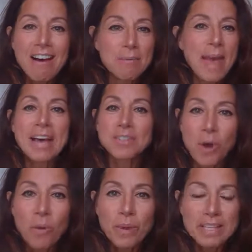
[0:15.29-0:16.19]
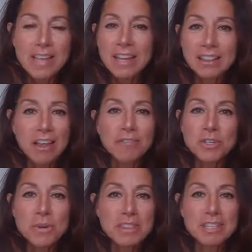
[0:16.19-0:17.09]
As always, I love
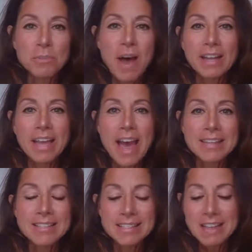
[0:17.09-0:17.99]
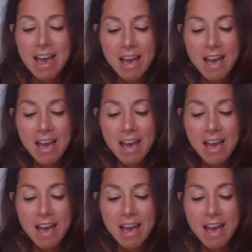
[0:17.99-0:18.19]
doing these podcasts.